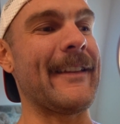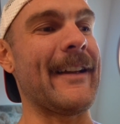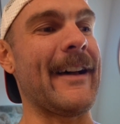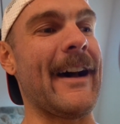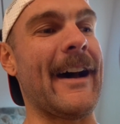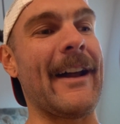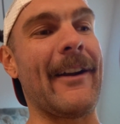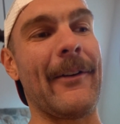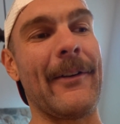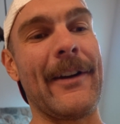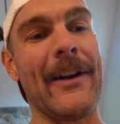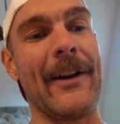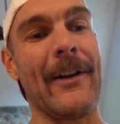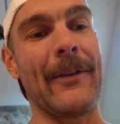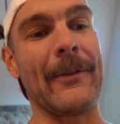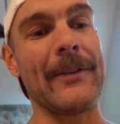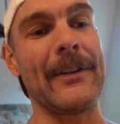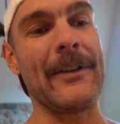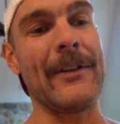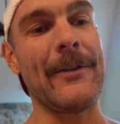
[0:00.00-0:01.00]
I don't
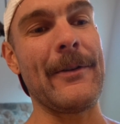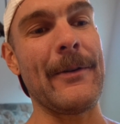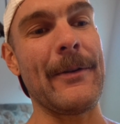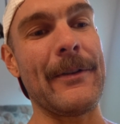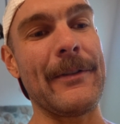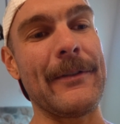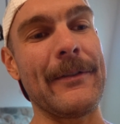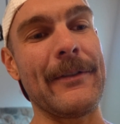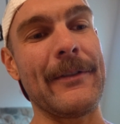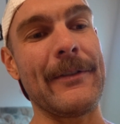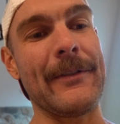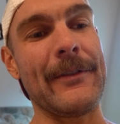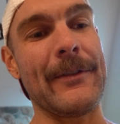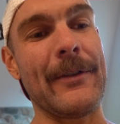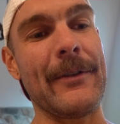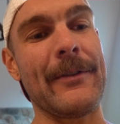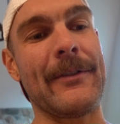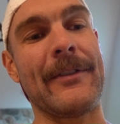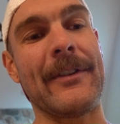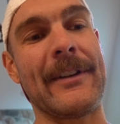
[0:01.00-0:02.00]
know.
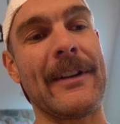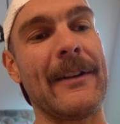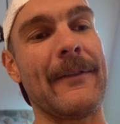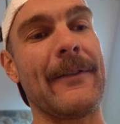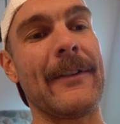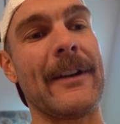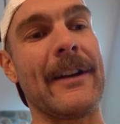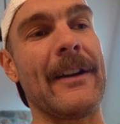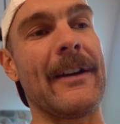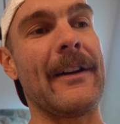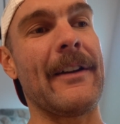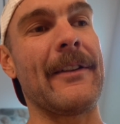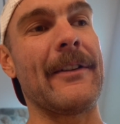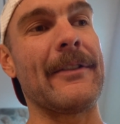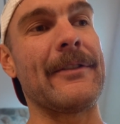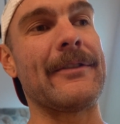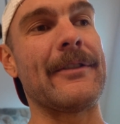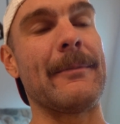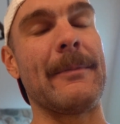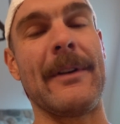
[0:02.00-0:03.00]
Your significant other
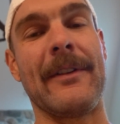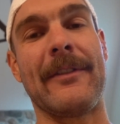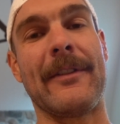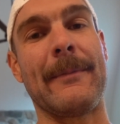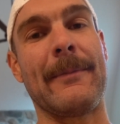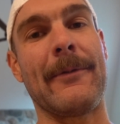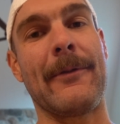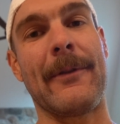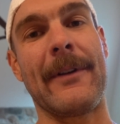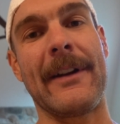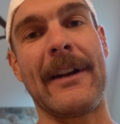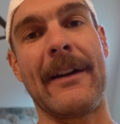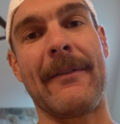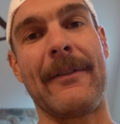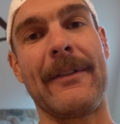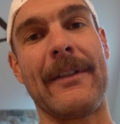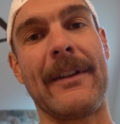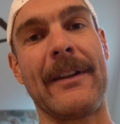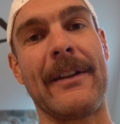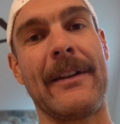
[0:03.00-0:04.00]
should be supporting
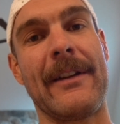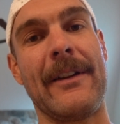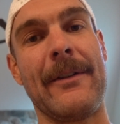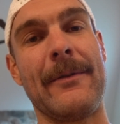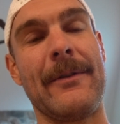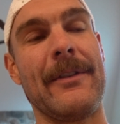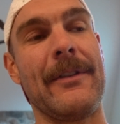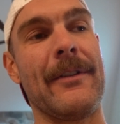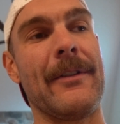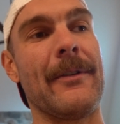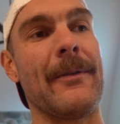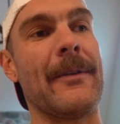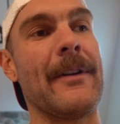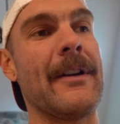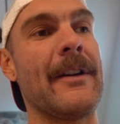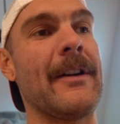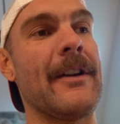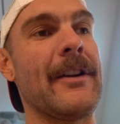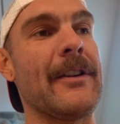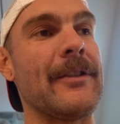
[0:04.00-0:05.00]
everything you do.
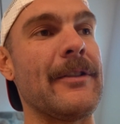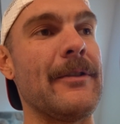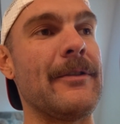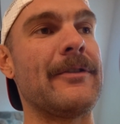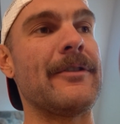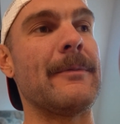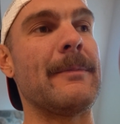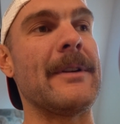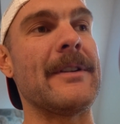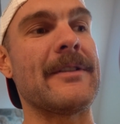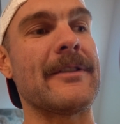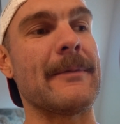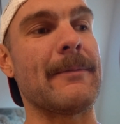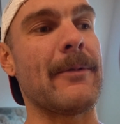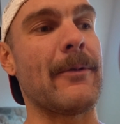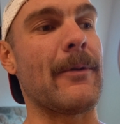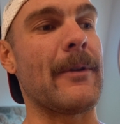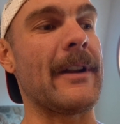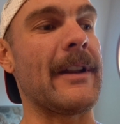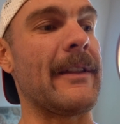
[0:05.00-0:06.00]
You should be
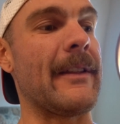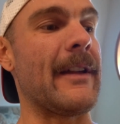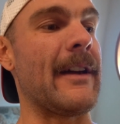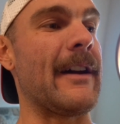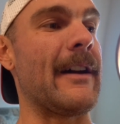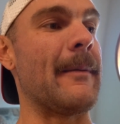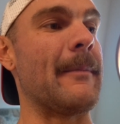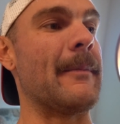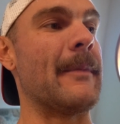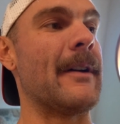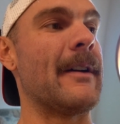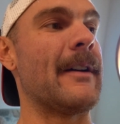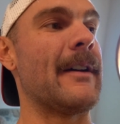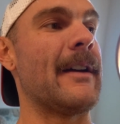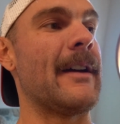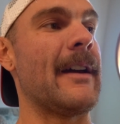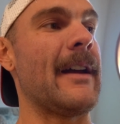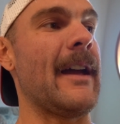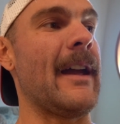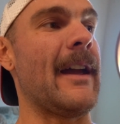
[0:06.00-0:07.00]
supporting them.
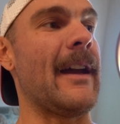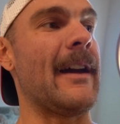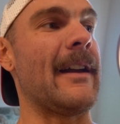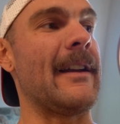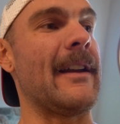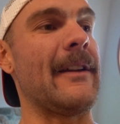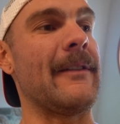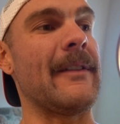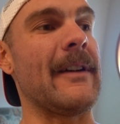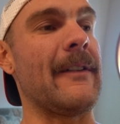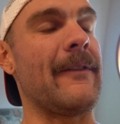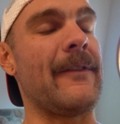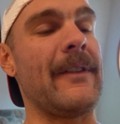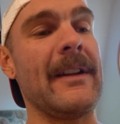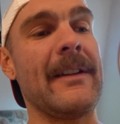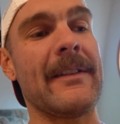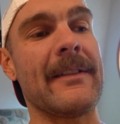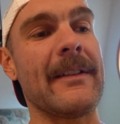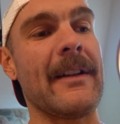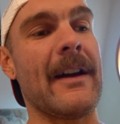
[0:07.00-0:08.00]
And if
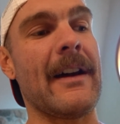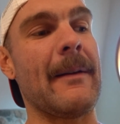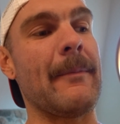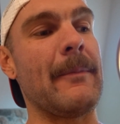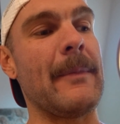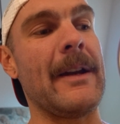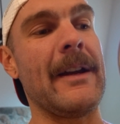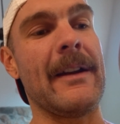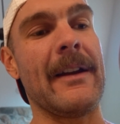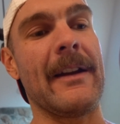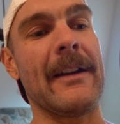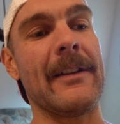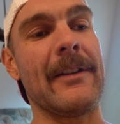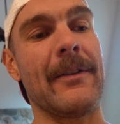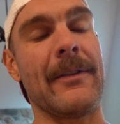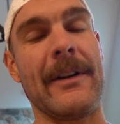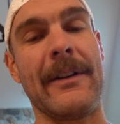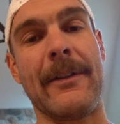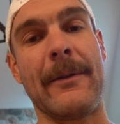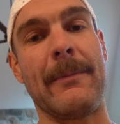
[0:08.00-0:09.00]
it's not meeting,
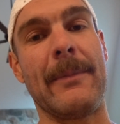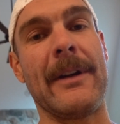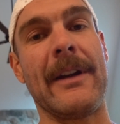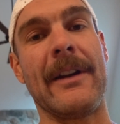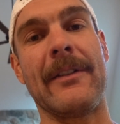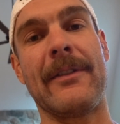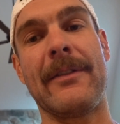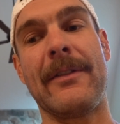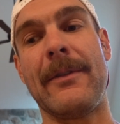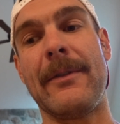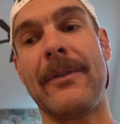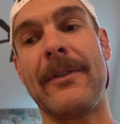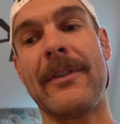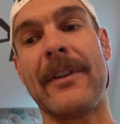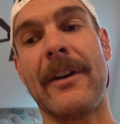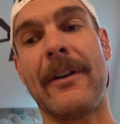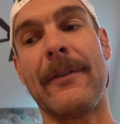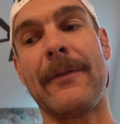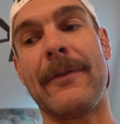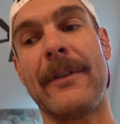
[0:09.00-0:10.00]
you're either being too
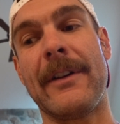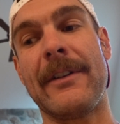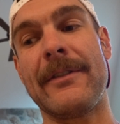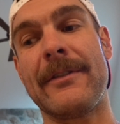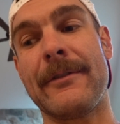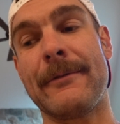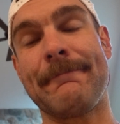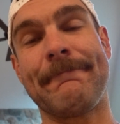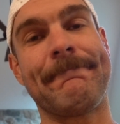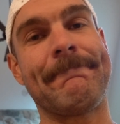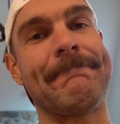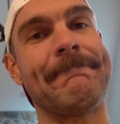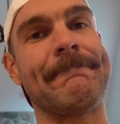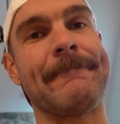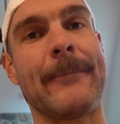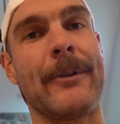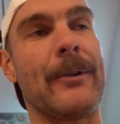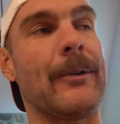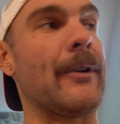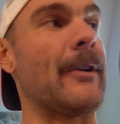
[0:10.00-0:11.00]
selfish
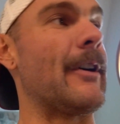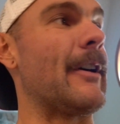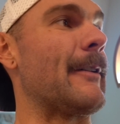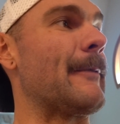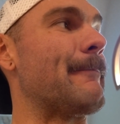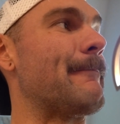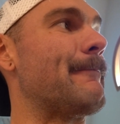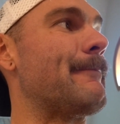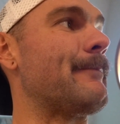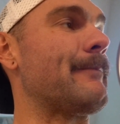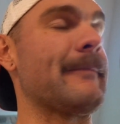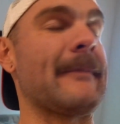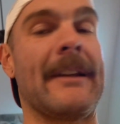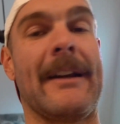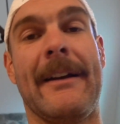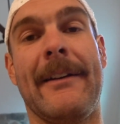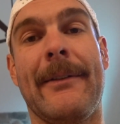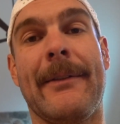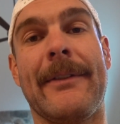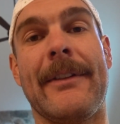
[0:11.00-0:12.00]
or
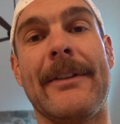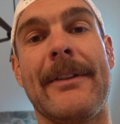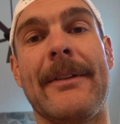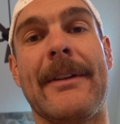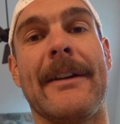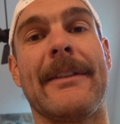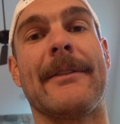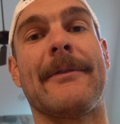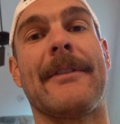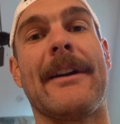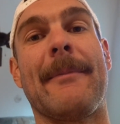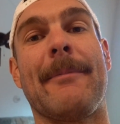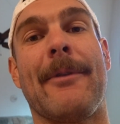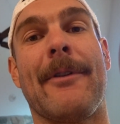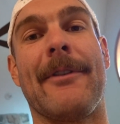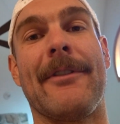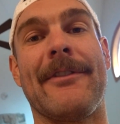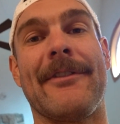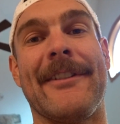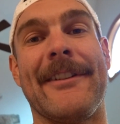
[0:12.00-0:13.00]
I don't think you got the right
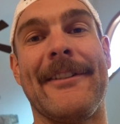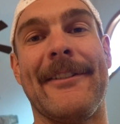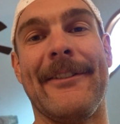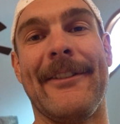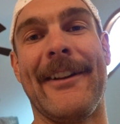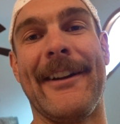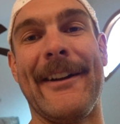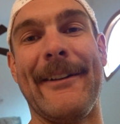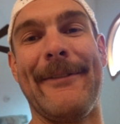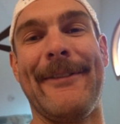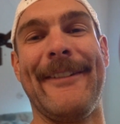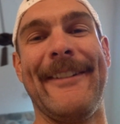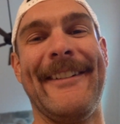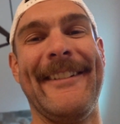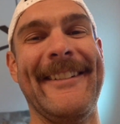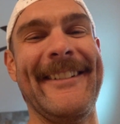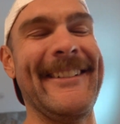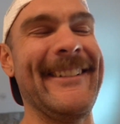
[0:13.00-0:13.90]
person in your life.